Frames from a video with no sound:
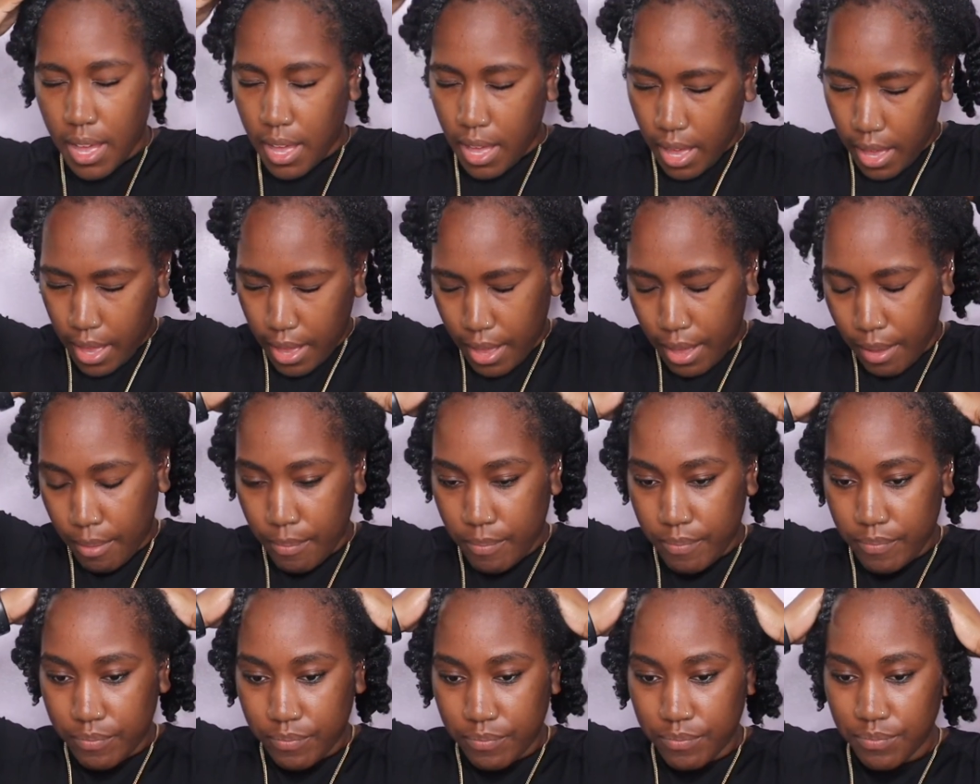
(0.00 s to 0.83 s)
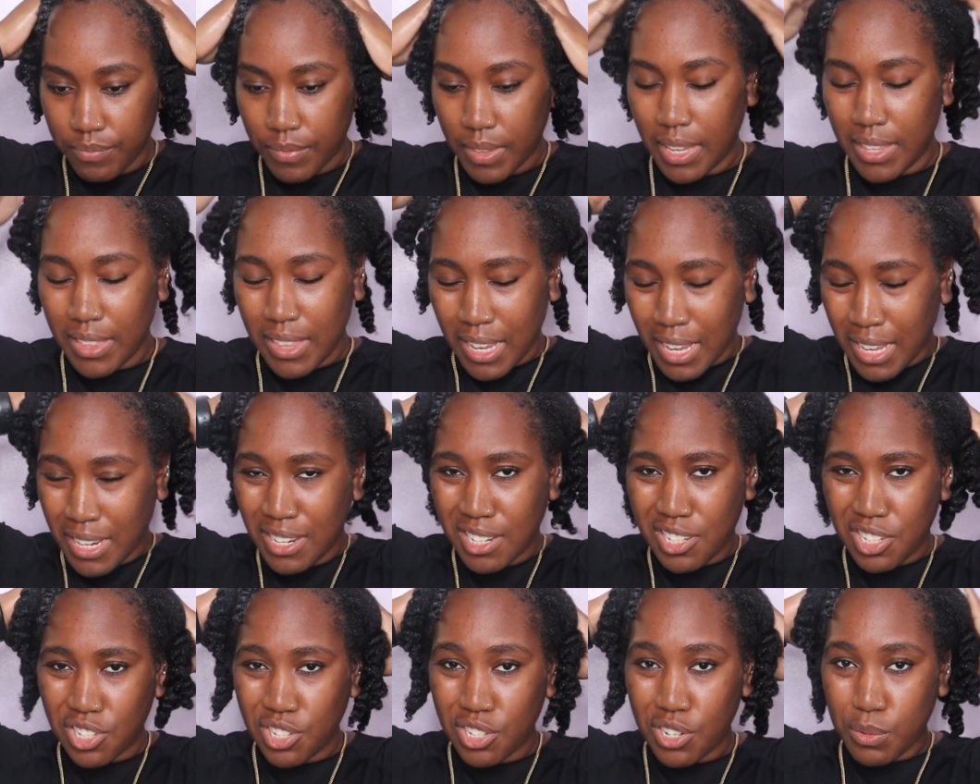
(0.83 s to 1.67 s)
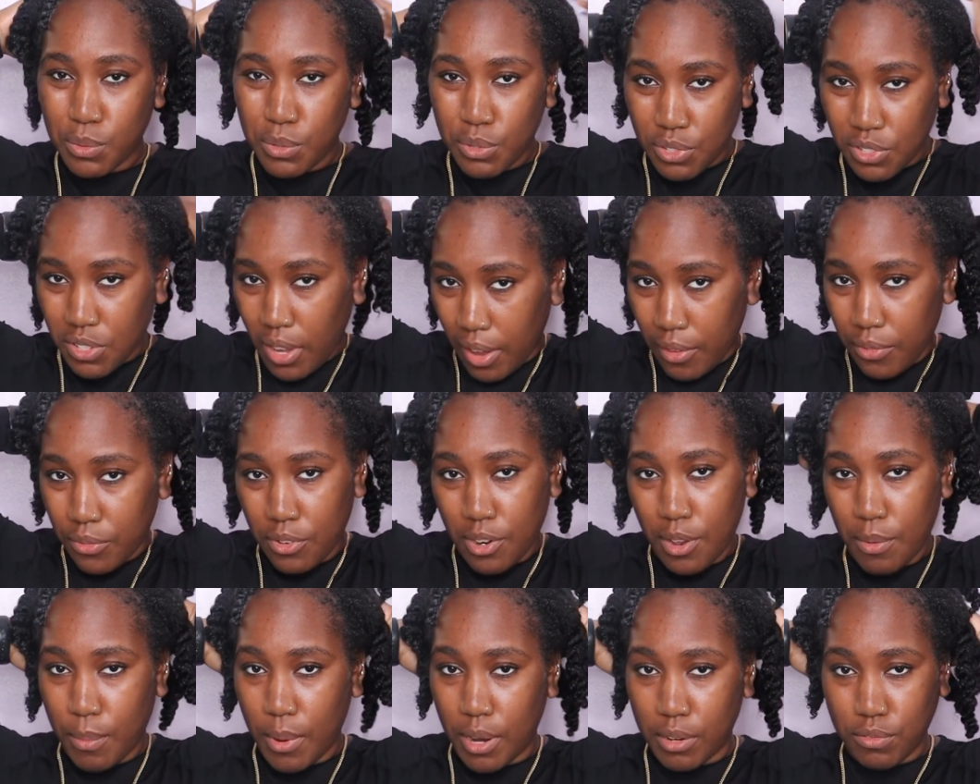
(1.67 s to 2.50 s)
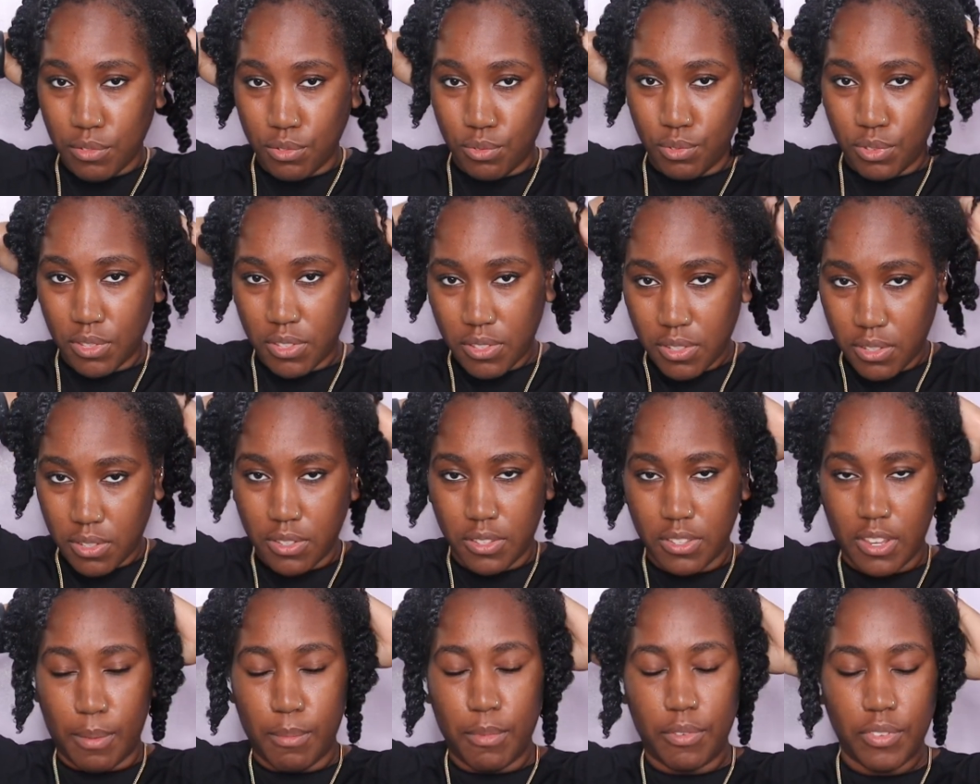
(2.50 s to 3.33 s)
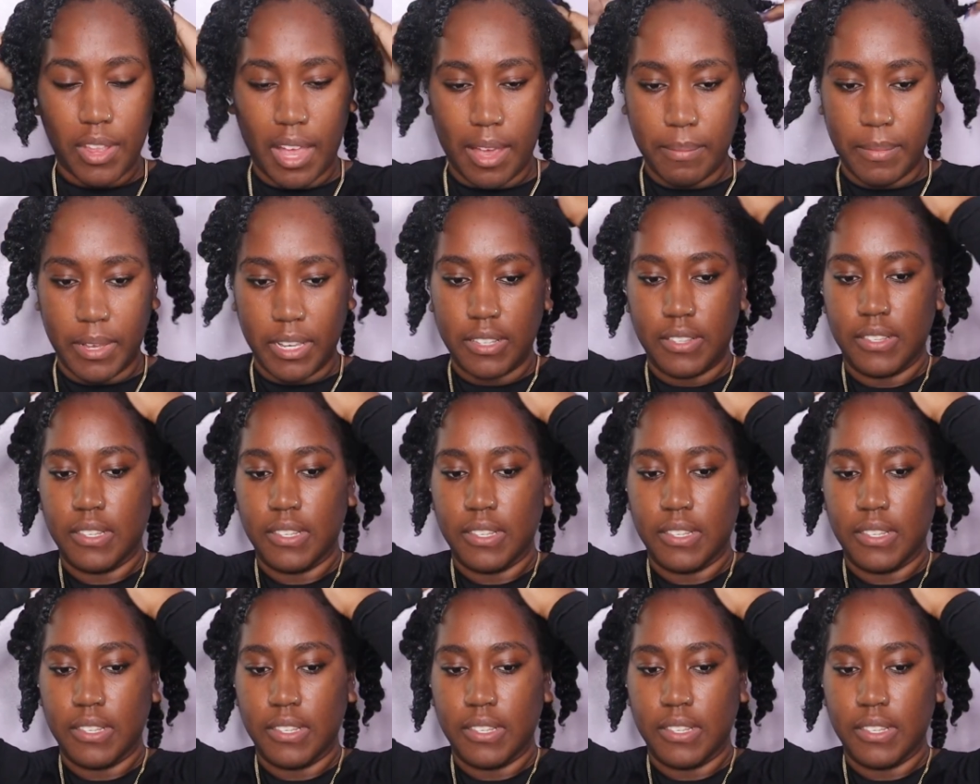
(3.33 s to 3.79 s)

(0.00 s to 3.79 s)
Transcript: the conditioner will soften up my roots some, if that makes